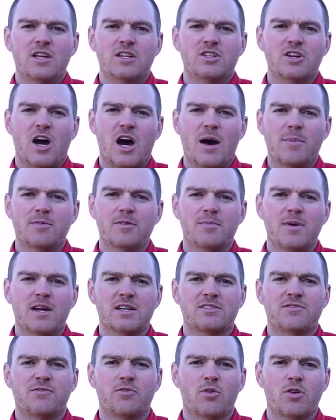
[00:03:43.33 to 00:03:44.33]
To
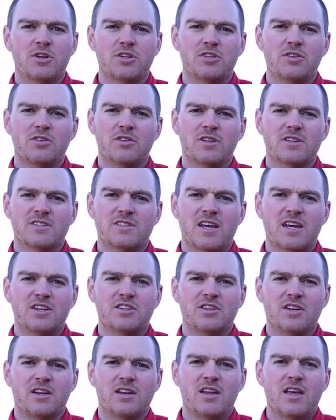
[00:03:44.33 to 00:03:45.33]
optimize forage
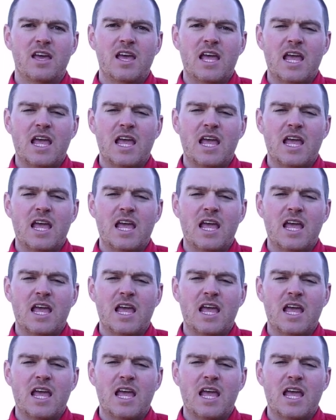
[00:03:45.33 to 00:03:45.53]
utilization,